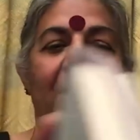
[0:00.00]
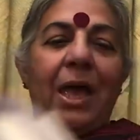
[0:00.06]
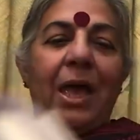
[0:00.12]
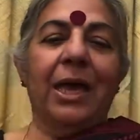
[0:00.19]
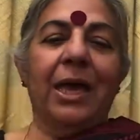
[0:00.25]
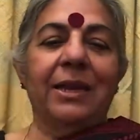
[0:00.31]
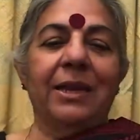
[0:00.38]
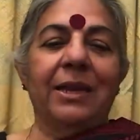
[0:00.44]

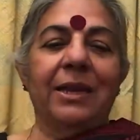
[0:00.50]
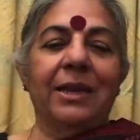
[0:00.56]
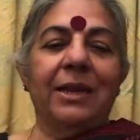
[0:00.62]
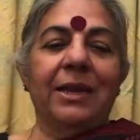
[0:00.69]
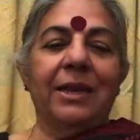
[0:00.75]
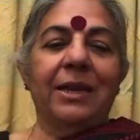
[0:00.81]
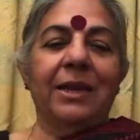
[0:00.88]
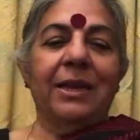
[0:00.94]
And I
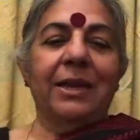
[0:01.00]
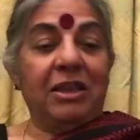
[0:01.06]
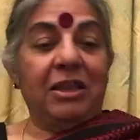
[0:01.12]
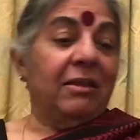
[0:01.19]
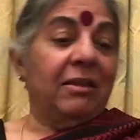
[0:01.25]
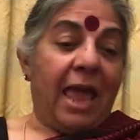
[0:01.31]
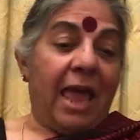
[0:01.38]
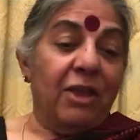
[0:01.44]
think
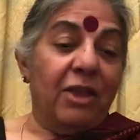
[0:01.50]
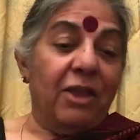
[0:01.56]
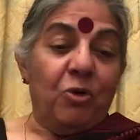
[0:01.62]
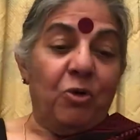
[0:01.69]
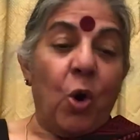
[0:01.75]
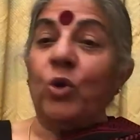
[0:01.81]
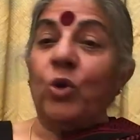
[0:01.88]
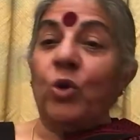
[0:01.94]
you
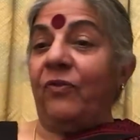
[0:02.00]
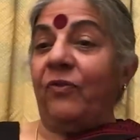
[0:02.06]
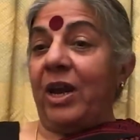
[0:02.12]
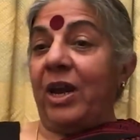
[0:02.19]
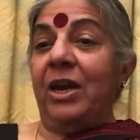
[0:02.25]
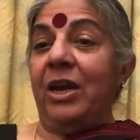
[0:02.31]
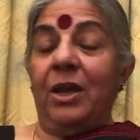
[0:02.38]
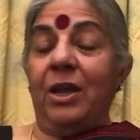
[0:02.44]
quote
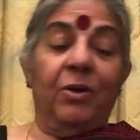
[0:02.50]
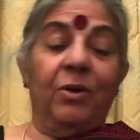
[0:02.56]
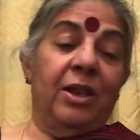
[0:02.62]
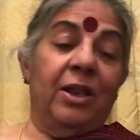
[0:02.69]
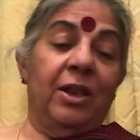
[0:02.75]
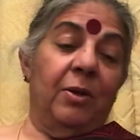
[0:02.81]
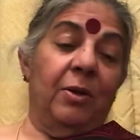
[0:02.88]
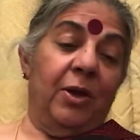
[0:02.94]
very
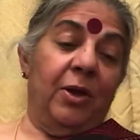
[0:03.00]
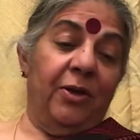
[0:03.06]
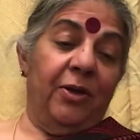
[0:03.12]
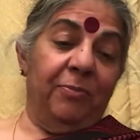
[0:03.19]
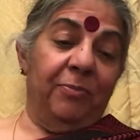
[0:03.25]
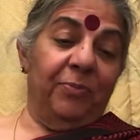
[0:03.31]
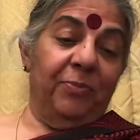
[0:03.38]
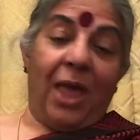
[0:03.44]

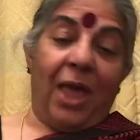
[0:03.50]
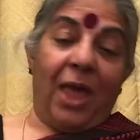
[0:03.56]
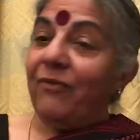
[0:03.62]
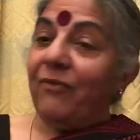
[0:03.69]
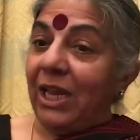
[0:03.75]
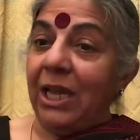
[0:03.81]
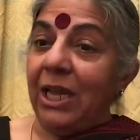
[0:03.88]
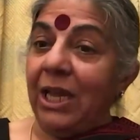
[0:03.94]

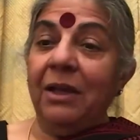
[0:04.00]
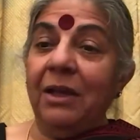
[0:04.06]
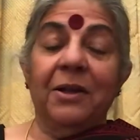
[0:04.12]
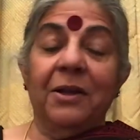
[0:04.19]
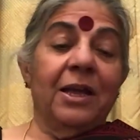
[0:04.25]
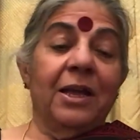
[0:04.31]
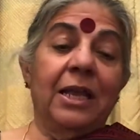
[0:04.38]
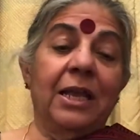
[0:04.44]
heavily.
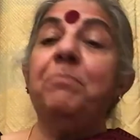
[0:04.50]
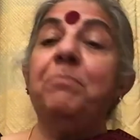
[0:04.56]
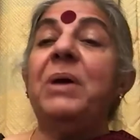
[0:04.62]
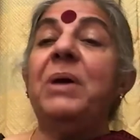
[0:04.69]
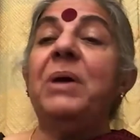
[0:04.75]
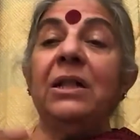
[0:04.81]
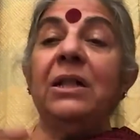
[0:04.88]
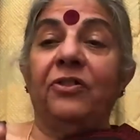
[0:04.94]
It
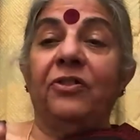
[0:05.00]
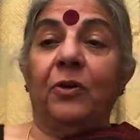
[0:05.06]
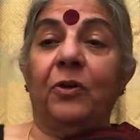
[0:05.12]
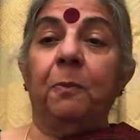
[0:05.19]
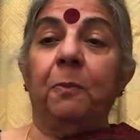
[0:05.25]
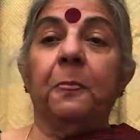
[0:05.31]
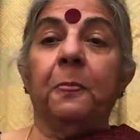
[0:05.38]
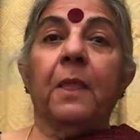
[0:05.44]
builds
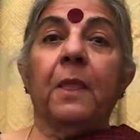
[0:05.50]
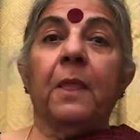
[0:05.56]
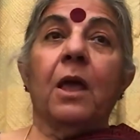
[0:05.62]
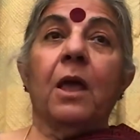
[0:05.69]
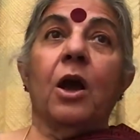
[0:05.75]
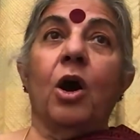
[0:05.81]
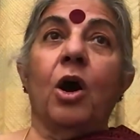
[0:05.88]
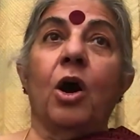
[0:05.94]

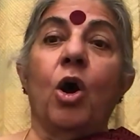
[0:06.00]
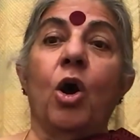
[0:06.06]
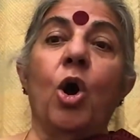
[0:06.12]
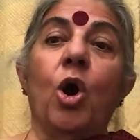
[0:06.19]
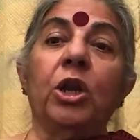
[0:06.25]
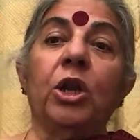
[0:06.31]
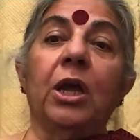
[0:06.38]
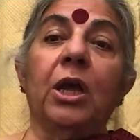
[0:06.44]

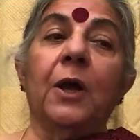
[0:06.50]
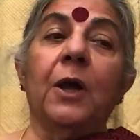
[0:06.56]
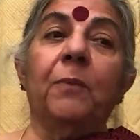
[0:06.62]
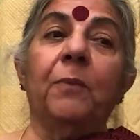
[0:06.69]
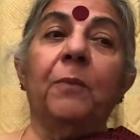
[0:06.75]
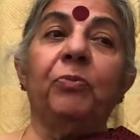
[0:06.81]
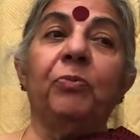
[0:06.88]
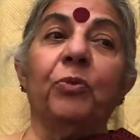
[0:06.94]

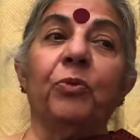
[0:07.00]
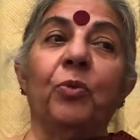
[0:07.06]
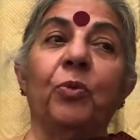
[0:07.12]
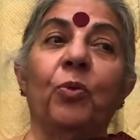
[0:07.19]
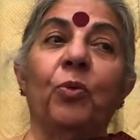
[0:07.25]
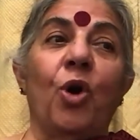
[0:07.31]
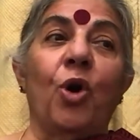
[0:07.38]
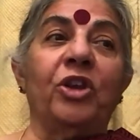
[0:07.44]
on
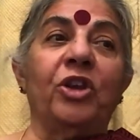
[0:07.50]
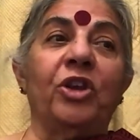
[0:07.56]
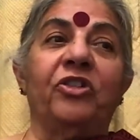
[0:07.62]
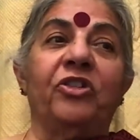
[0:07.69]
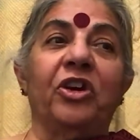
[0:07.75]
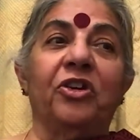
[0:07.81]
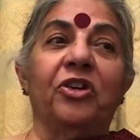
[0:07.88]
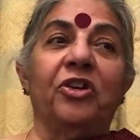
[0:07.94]
what
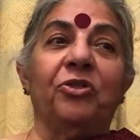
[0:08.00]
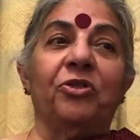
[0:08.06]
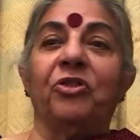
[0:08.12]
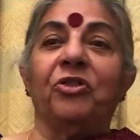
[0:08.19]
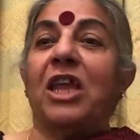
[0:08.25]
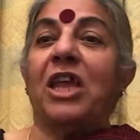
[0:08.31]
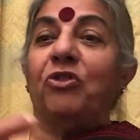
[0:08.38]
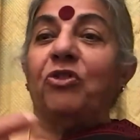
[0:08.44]

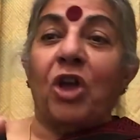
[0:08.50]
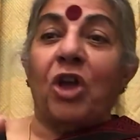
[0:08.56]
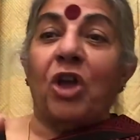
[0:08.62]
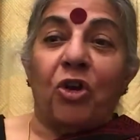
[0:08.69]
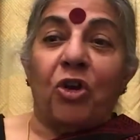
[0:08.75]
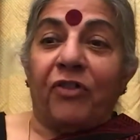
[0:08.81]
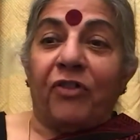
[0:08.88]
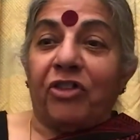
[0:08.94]
Susanna
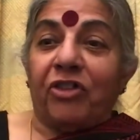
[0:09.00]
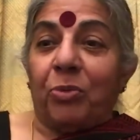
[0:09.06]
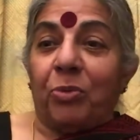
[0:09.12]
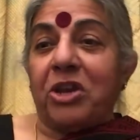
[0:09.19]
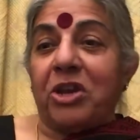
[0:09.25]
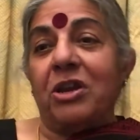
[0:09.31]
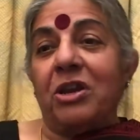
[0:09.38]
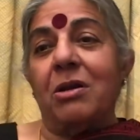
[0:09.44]
Zernoff has
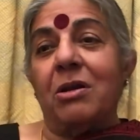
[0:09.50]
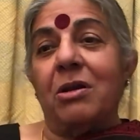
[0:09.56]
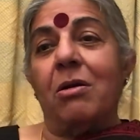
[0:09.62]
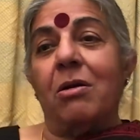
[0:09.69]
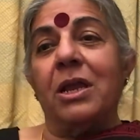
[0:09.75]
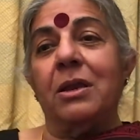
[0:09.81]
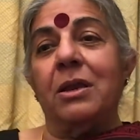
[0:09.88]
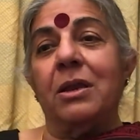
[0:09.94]
written
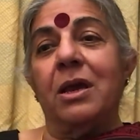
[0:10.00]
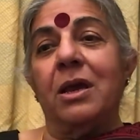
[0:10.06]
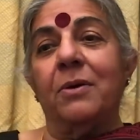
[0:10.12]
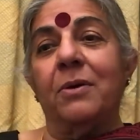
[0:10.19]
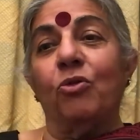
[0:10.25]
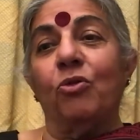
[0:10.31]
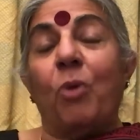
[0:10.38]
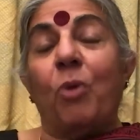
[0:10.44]

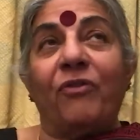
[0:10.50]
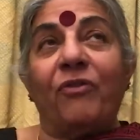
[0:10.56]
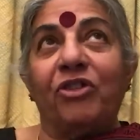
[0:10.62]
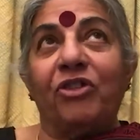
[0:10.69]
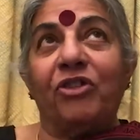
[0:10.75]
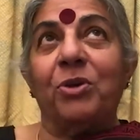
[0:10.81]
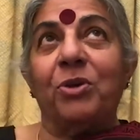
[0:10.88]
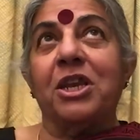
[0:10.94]
Zuboff
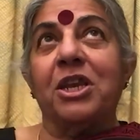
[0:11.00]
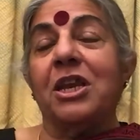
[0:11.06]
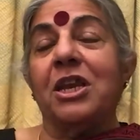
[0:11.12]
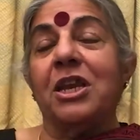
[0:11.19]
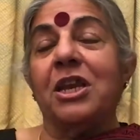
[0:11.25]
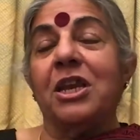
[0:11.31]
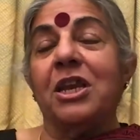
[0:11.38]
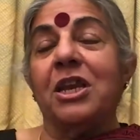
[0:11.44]
has written in
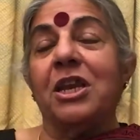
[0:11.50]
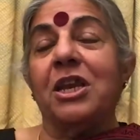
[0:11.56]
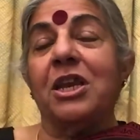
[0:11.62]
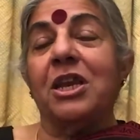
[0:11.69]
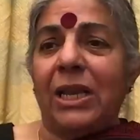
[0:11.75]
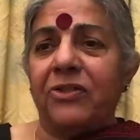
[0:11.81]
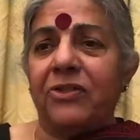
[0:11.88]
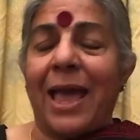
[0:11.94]
her book,
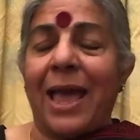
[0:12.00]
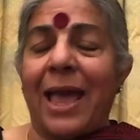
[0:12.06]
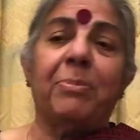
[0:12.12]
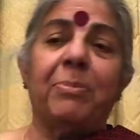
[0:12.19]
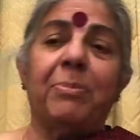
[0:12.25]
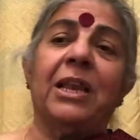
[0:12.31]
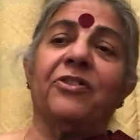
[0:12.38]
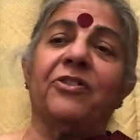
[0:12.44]
Surveillance
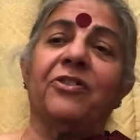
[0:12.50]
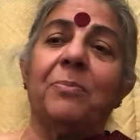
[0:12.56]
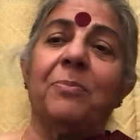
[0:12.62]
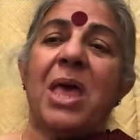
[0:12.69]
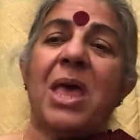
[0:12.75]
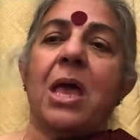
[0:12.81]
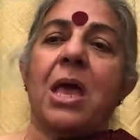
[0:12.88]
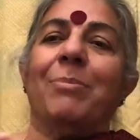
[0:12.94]
Capitalism.
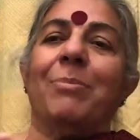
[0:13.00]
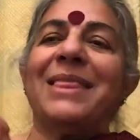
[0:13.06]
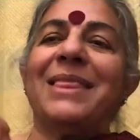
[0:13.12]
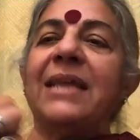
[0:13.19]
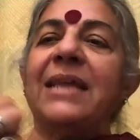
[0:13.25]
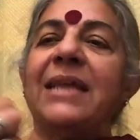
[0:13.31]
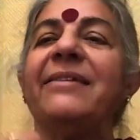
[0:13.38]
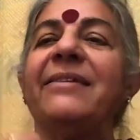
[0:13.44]
But
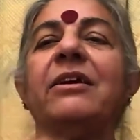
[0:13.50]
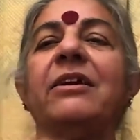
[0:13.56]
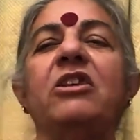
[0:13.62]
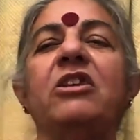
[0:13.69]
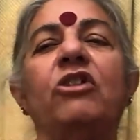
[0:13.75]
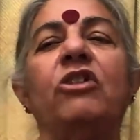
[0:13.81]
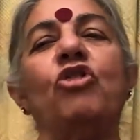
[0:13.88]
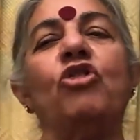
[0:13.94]
that is
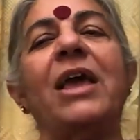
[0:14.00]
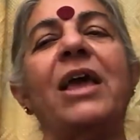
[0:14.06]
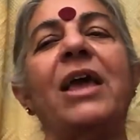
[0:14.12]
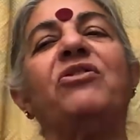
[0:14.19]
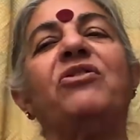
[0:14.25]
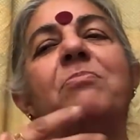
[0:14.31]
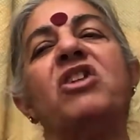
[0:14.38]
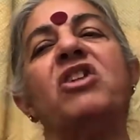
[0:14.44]

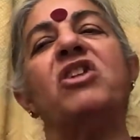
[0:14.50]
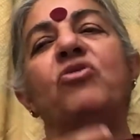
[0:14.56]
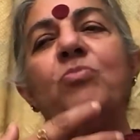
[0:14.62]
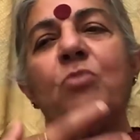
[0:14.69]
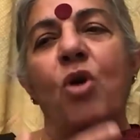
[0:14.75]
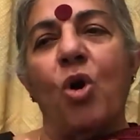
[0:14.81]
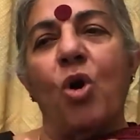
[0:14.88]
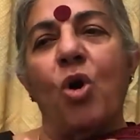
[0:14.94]
contextualized much
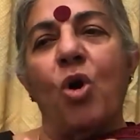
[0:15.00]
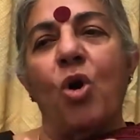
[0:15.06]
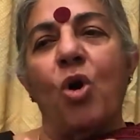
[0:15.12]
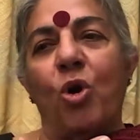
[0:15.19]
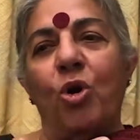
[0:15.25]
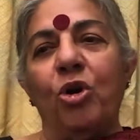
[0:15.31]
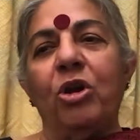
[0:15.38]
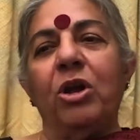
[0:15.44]

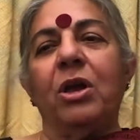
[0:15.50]
more